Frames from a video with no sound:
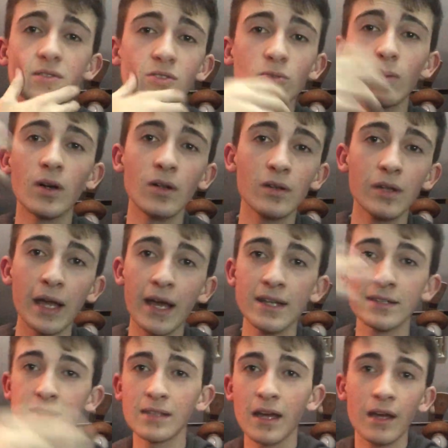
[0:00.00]
Joel
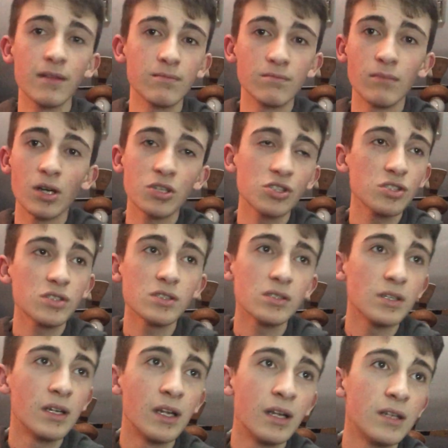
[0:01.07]
has that much
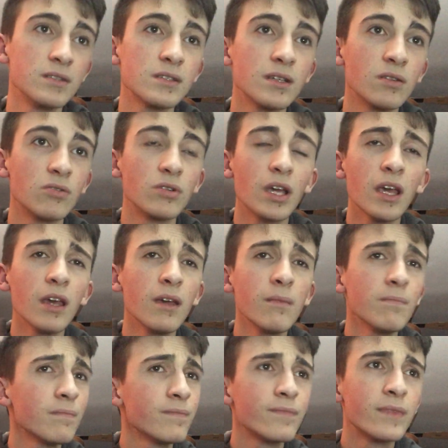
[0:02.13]
in a single game.